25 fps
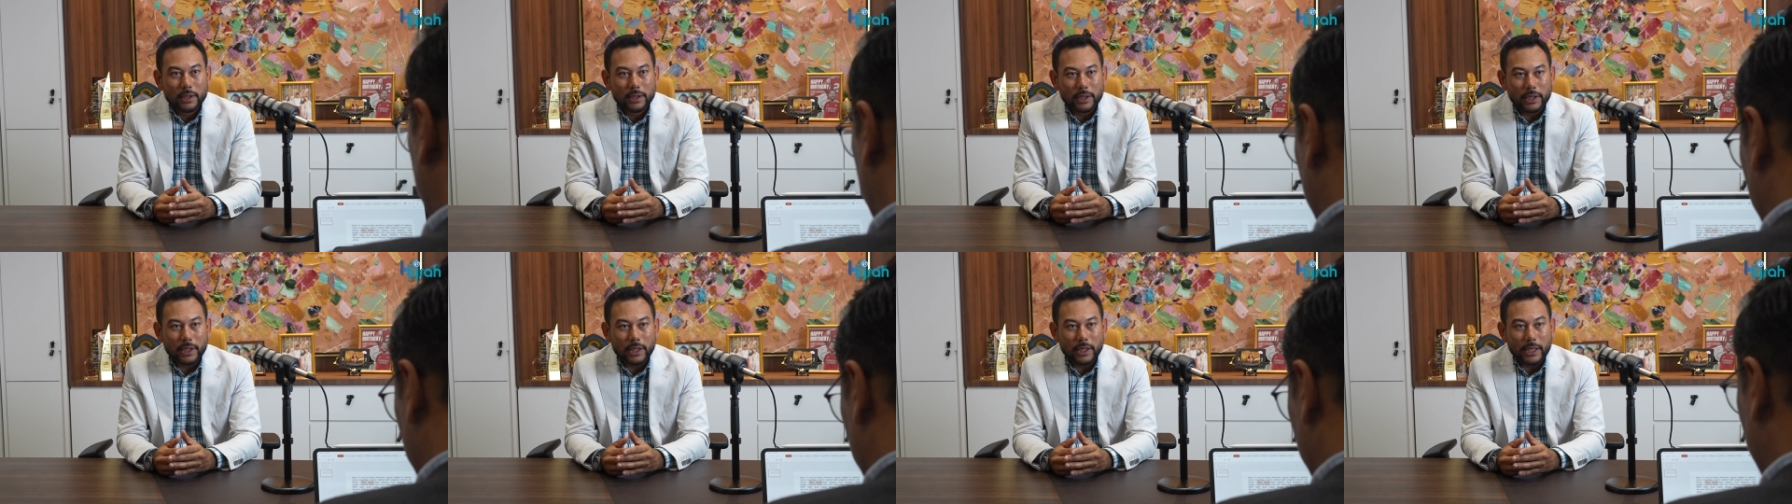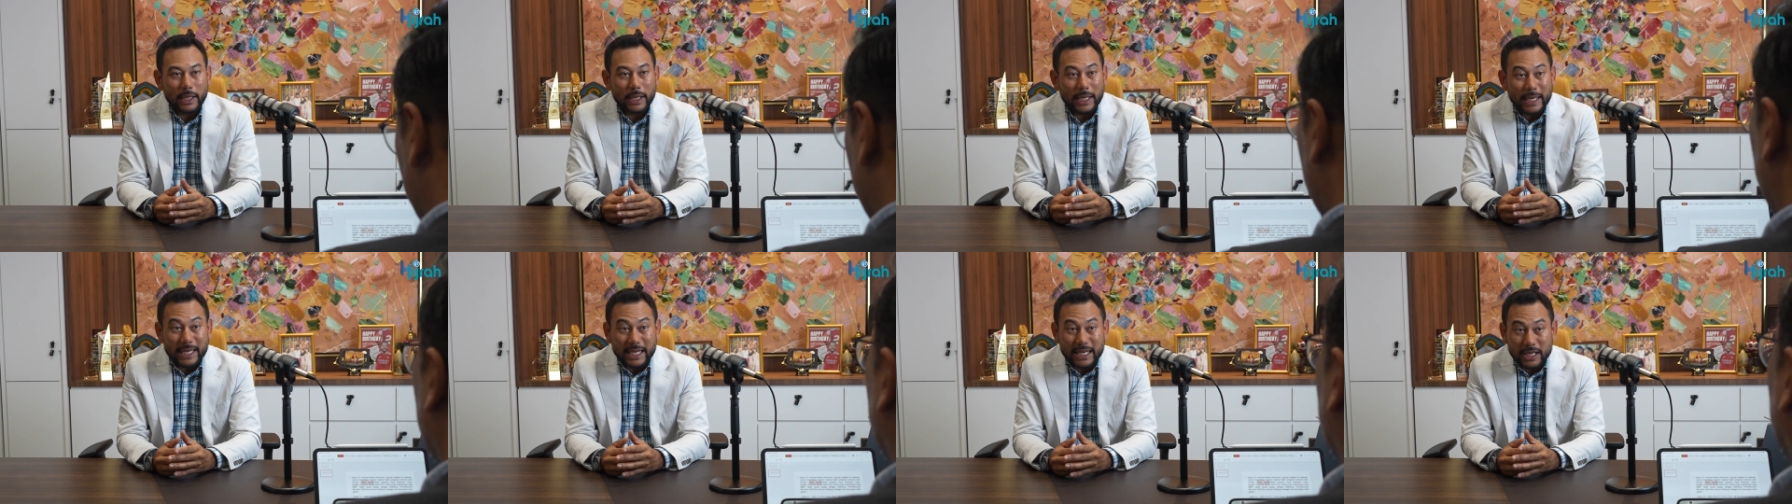
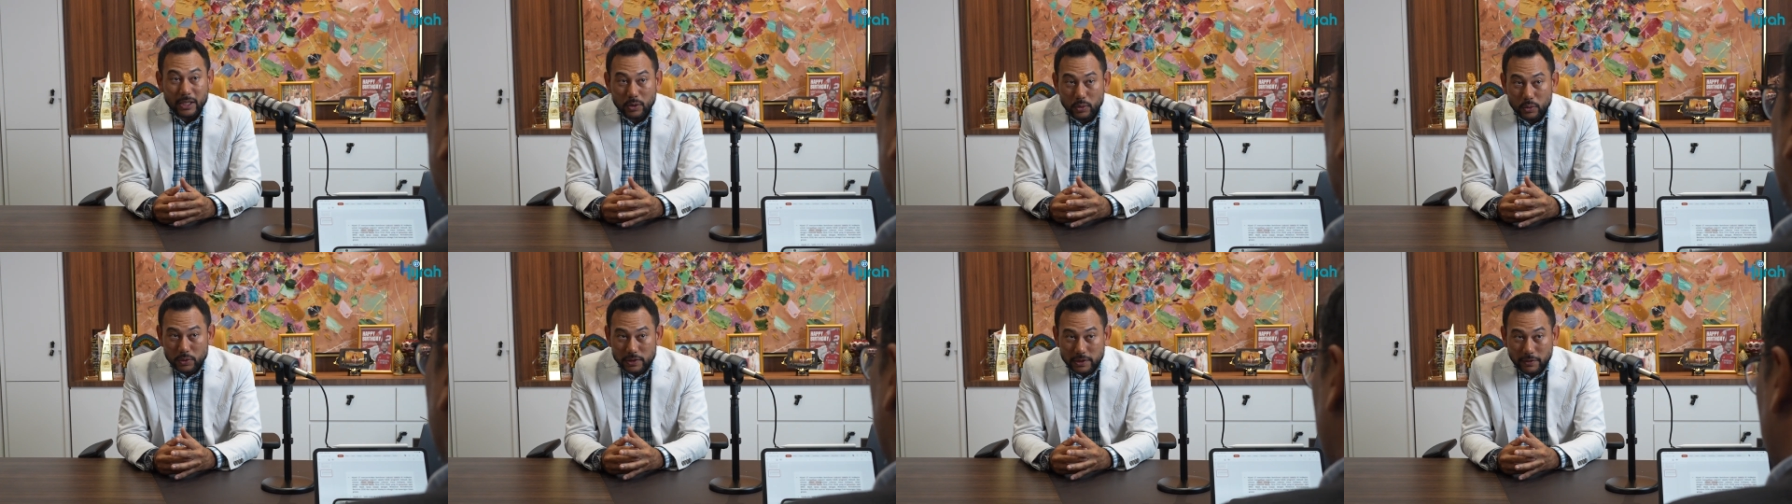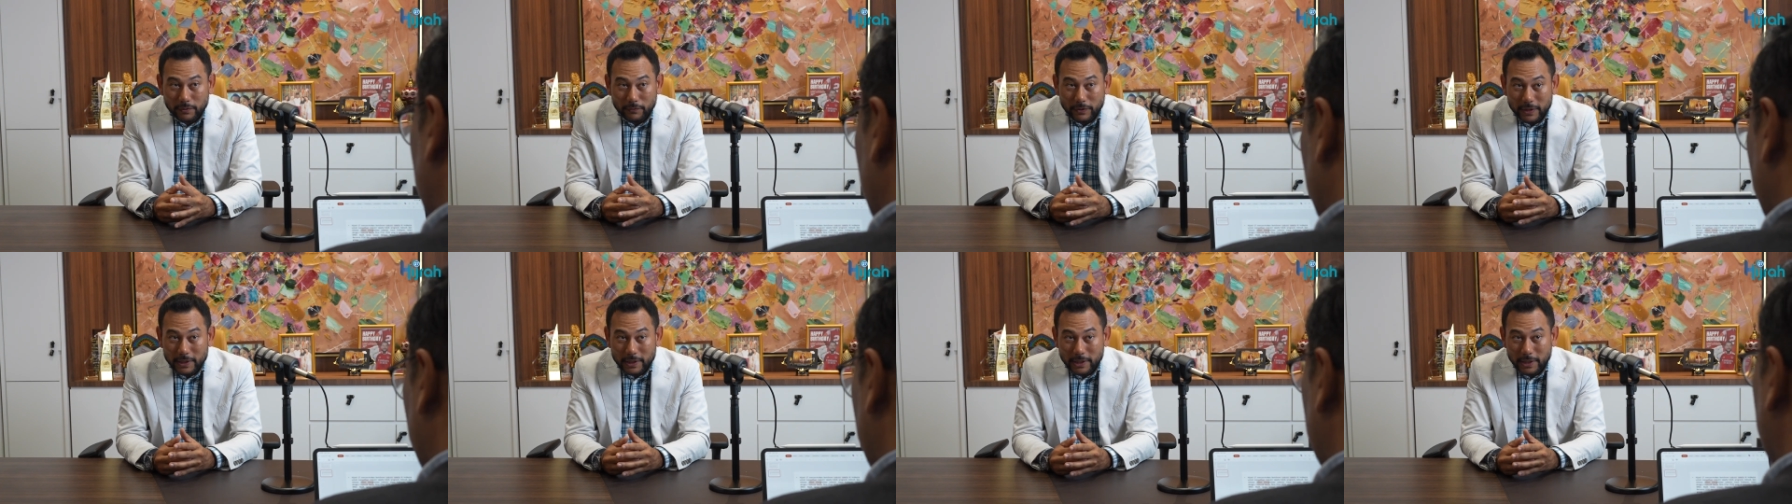
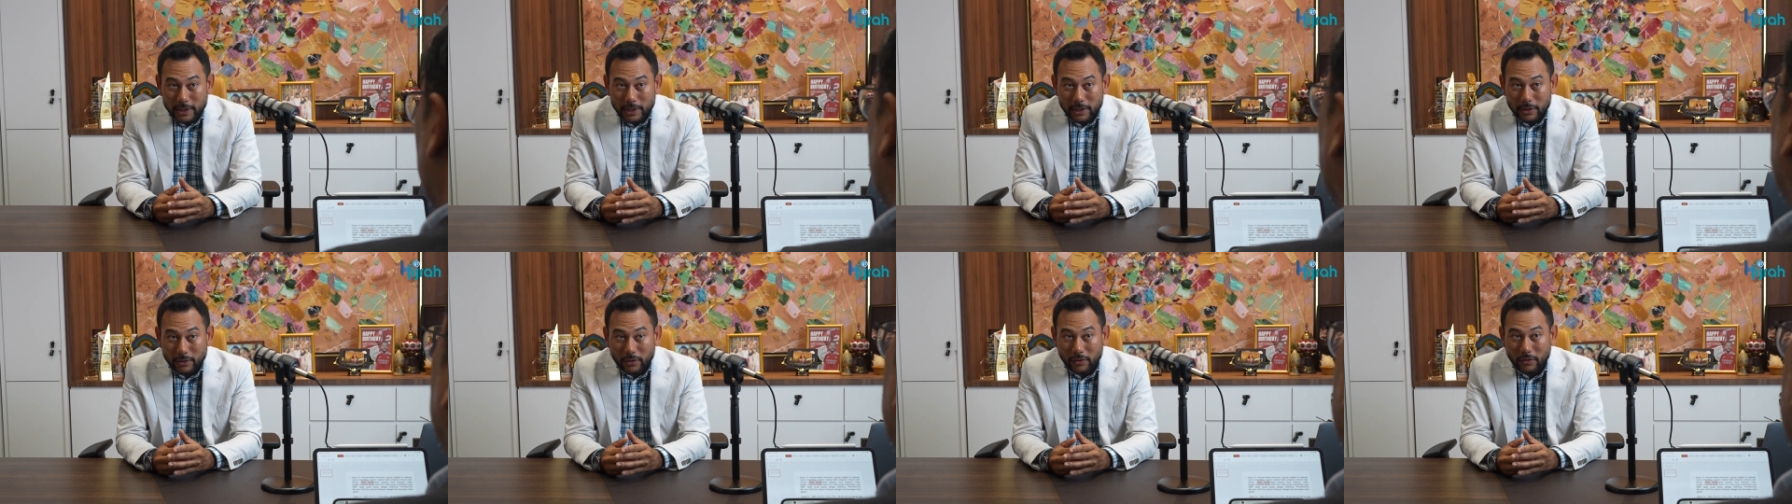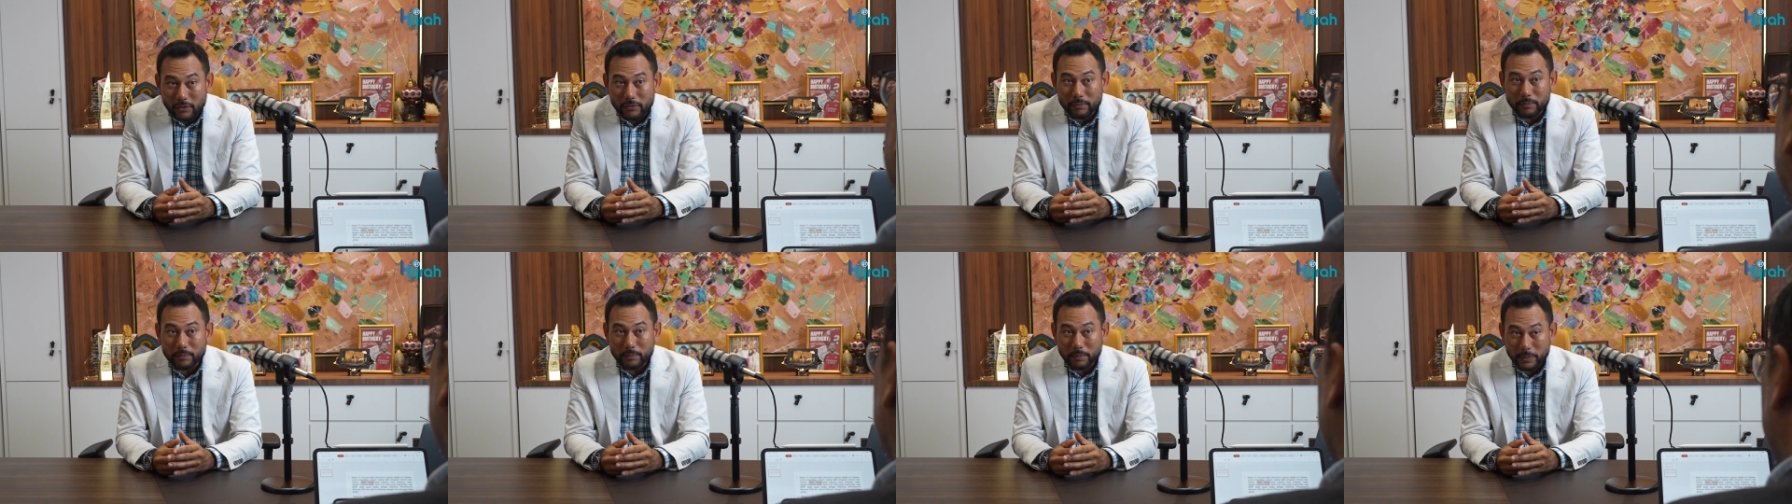inclusivity
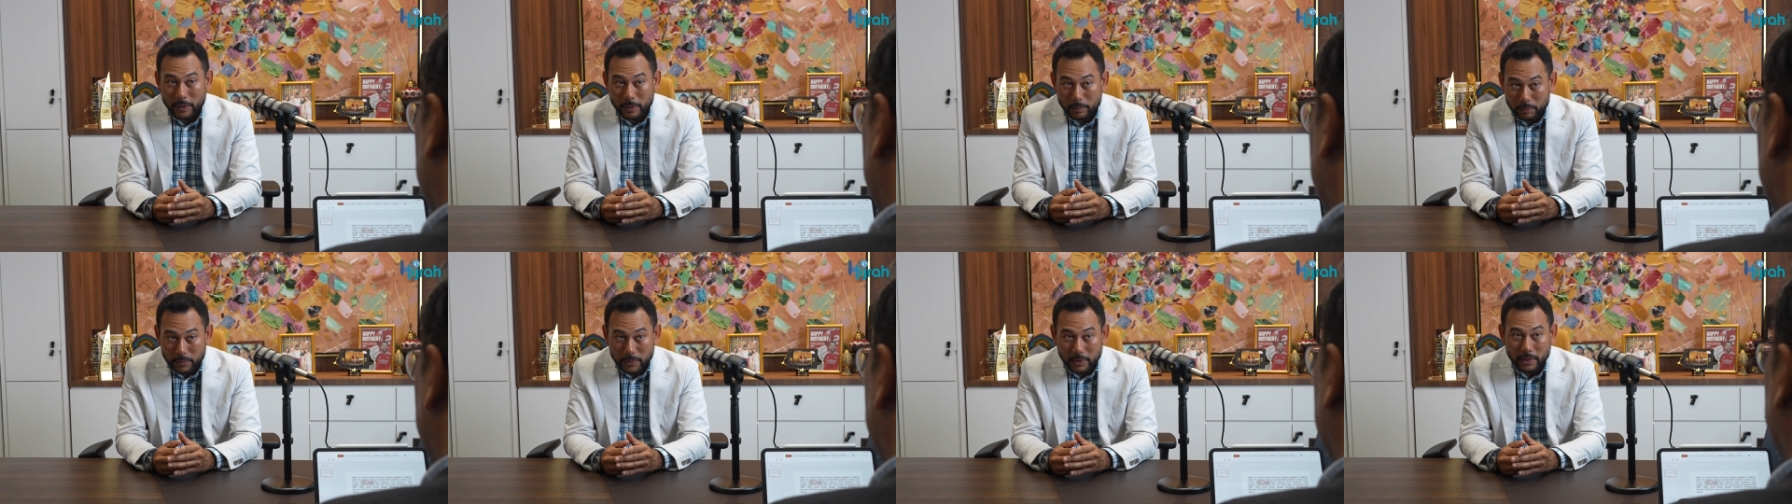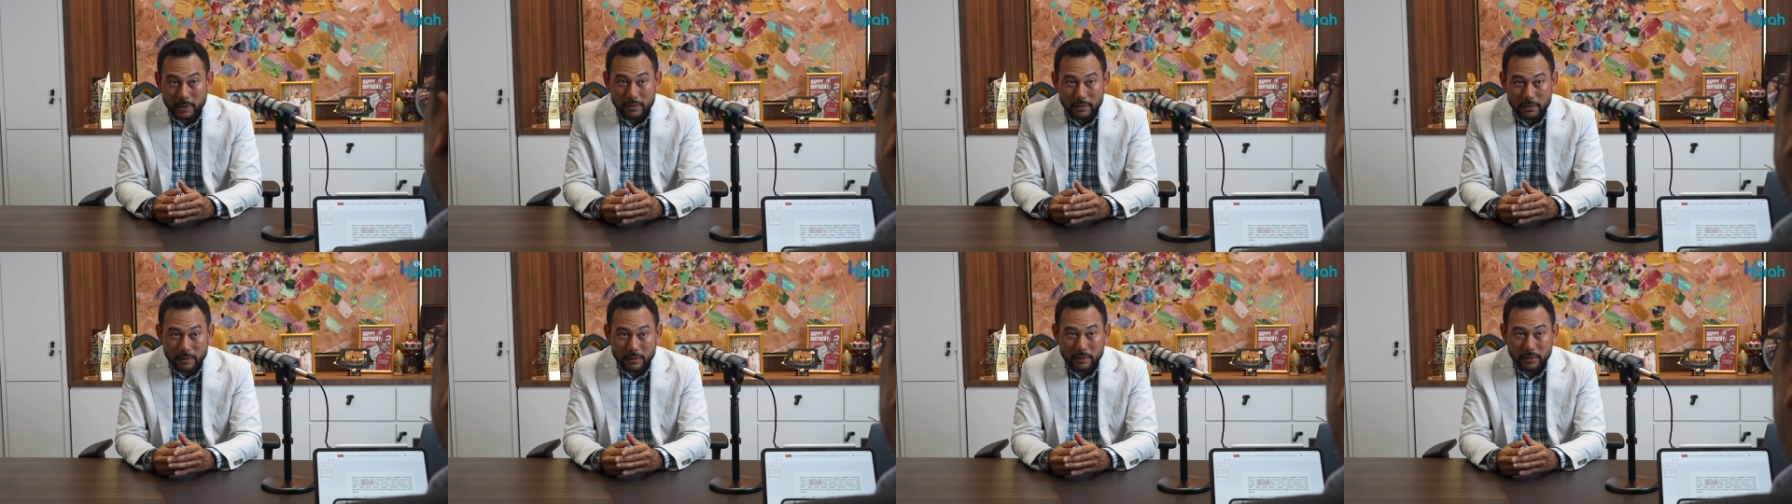of
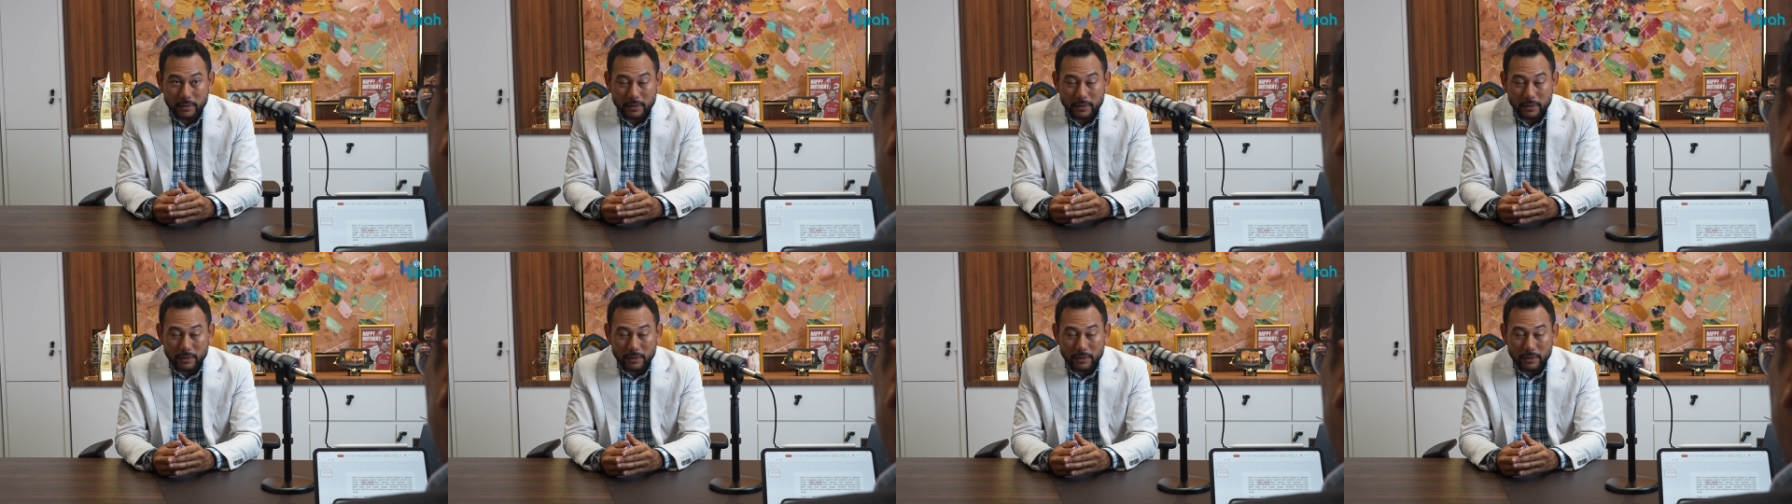people.